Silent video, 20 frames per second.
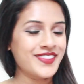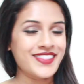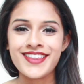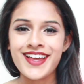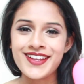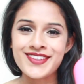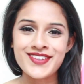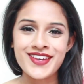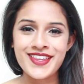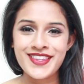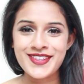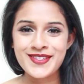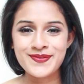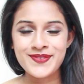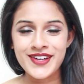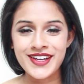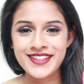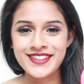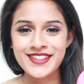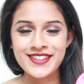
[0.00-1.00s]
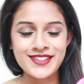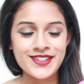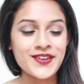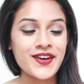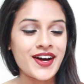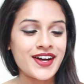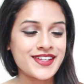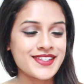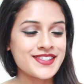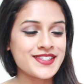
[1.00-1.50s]
that's why this box is so
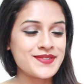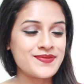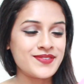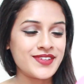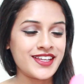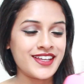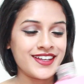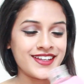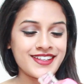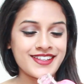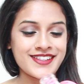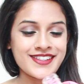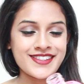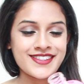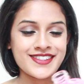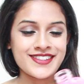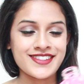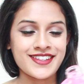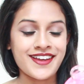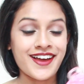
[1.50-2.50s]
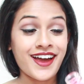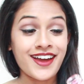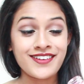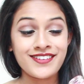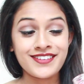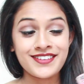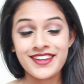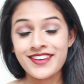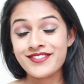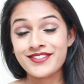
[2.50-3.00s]
awesome, because I
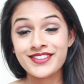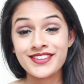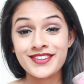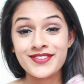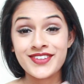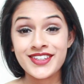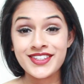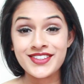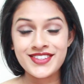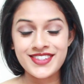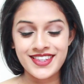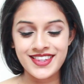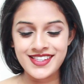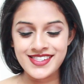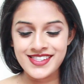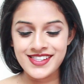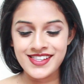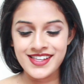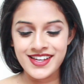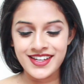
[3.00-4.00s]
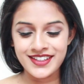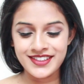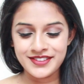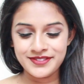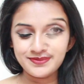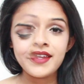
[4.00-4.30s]
will definitely be using this a lot.